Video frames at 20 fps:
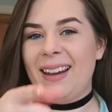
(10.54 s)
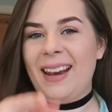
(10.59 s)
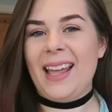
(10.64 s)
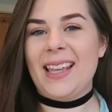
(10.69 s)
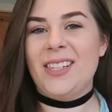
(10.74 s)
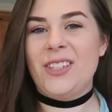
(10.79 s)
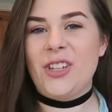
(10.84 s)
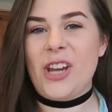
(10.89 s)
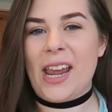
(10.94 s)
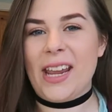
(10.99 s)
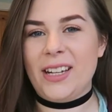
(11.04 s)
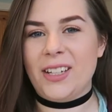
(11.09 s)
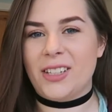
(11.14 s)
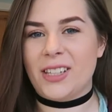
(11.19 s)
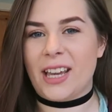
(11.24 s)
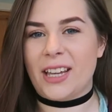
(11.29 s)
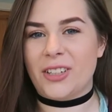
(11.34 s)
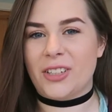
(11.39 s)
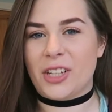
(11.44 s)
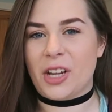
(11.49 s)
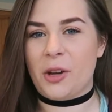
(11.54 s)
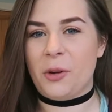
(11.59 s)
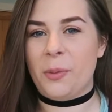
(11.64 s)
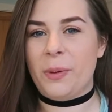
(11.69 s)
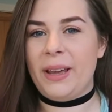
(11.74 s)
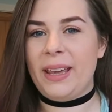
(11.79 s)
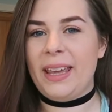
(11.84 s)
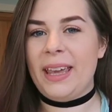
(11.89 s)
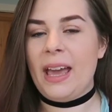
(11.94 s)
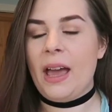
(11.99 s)
let's change that, shall
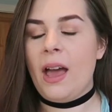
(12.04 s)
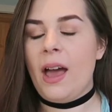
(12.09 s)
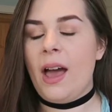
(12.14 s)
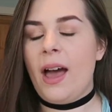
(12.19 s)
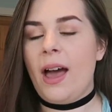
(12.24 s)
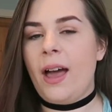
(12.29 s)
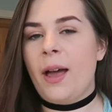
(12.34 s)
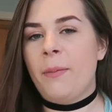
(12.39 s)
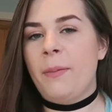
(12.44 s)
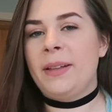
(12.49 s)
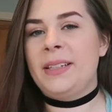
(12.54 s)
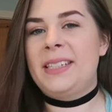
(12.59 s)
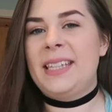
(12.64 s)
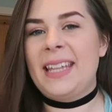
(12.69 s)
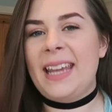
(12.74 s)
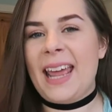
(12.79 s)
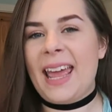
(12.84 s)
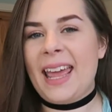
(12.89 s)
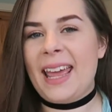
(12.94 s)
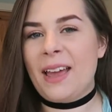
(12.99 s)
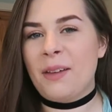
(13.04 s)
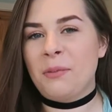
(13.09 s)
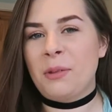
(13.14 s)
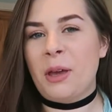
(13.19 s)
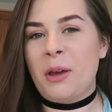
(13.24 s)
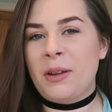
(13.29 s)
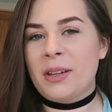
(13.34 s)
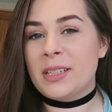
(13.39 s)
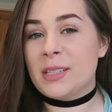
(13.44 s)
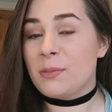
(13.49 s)
we? And today I'm
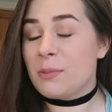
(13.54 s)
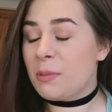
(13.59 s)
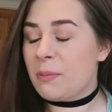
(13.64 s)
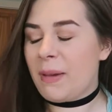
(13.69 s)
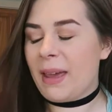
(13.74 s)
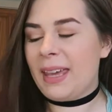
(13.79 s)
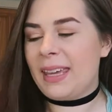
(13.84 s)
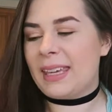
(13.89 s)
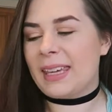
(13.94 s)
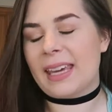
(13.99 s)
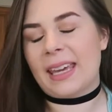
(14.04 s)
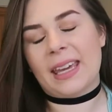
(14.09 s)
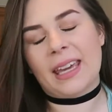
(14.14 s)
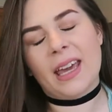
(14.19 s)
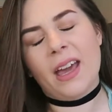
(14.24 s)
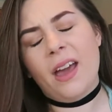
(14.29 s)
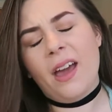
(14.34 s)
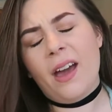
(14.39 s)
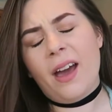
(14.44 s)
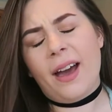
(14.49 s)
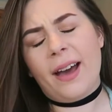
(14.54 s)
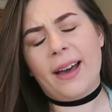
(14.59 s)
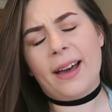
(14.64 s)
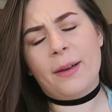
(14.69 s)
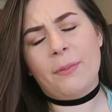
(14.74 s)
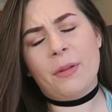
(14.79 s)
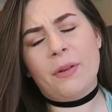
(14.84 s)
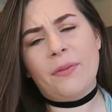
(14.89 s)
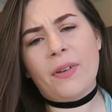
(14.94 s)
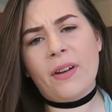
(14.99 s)
going to be making
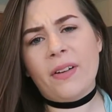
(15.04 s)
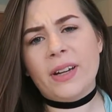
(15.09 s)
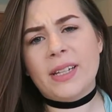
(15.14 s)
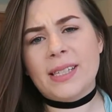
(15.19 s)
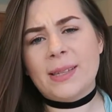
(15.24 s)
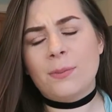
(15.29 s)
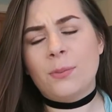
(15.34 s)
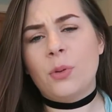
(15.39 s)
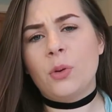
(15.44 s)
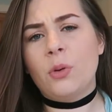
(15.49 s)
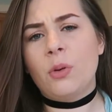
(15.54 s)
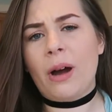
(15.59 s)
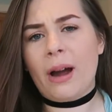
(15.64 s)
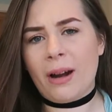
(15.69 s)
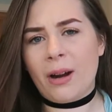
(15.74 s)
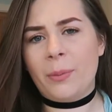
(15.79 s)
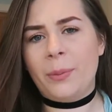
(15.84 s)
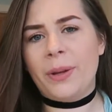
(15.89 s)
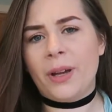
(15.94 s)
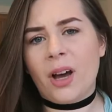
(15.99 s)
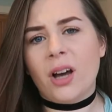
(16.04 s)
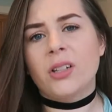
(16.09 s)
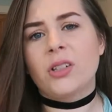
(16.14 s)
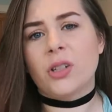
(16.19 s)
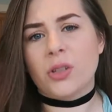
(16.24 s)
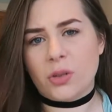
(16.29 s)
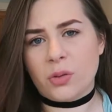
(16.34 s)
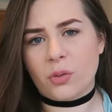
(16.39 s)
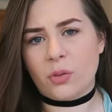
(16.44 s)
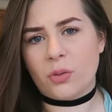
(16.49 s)
a very simple
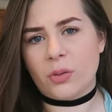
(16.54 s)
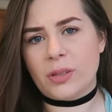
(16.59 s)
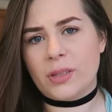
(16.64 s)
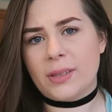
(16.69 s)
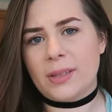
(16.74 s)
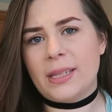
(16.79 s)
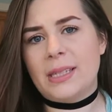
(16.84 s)
Arrabiata sauce.